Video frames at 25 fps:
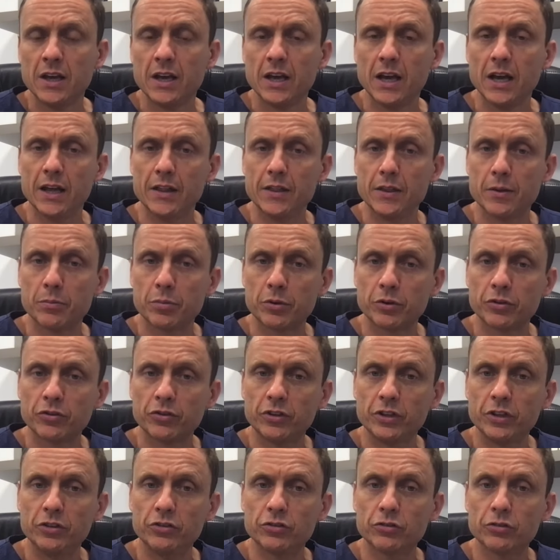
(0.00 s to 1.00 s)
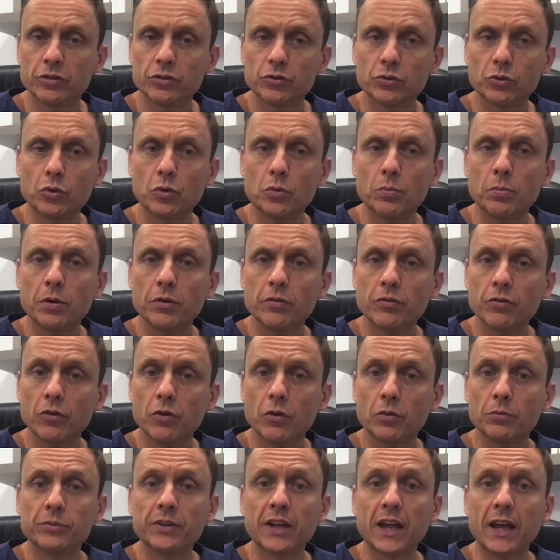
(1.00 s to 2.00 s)
and the procedure is all
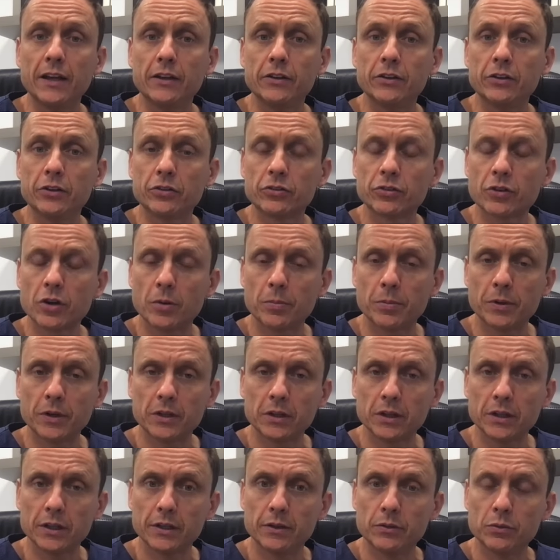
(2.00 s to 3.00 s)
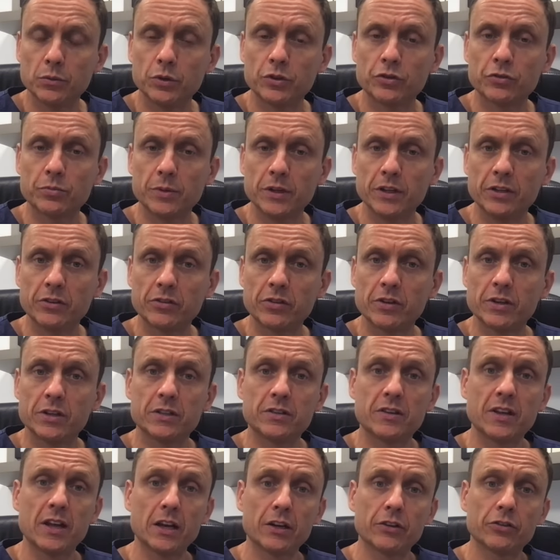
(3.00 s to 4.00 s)
performed endoscopically, which means that a
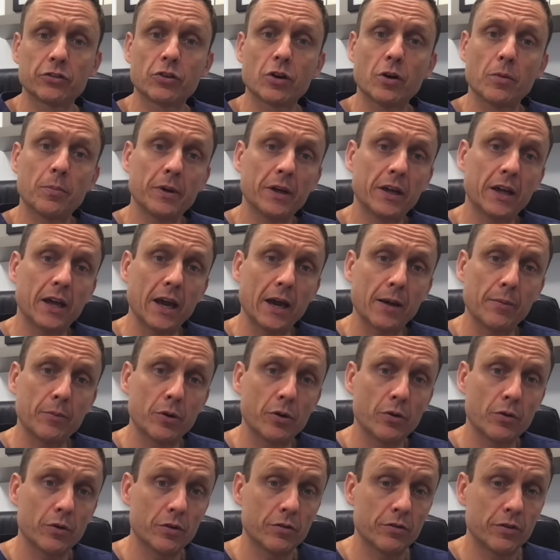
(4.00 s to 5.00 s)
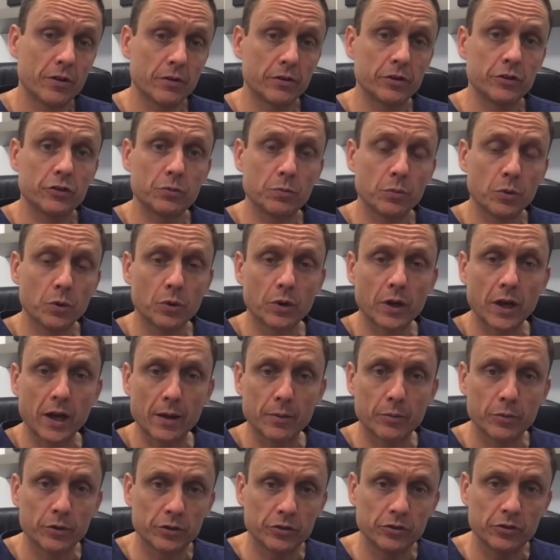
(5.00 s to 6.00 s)
telescopic camera or a very small
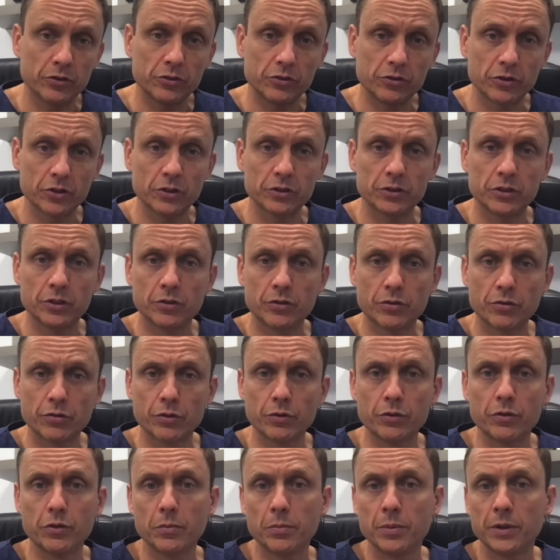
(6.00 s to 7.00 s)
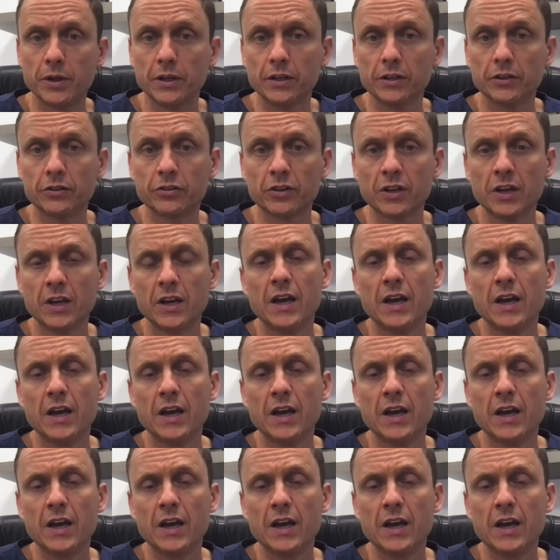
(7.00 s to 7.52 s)
camera is inserted through the penis,